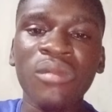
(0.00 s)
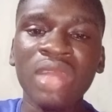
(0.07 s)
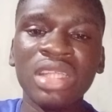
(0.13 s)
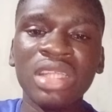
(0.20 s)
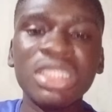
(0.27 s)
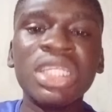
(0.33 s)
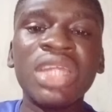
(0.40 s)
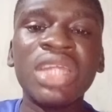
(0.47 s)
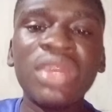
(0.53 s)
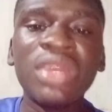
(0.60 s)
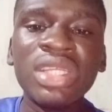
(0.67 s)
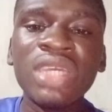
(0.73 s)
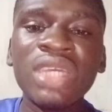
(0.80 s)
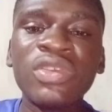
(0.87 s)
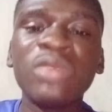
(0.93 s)

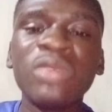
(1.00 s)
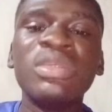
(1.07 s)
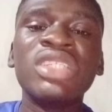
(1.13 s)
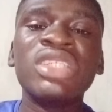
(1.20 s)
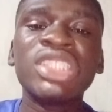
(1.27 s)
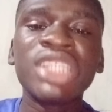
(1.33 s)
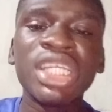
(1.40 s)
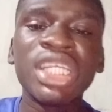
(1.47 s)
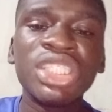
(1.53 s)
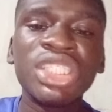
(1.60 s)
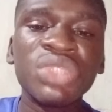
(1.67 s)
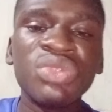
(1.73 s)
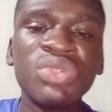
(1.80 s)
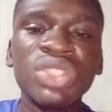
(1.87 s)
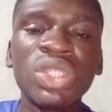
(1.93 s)
generated from the search
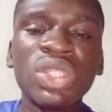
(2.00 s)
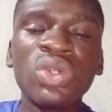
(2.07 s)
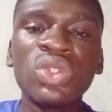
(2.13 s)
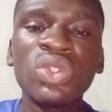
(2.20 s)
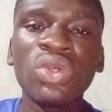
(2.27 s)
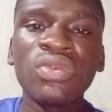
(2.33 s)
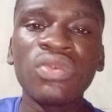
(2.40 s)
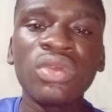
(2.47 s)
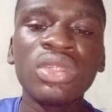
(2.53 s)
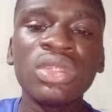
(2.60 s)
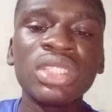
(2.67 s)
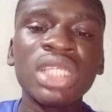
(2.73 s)
result of what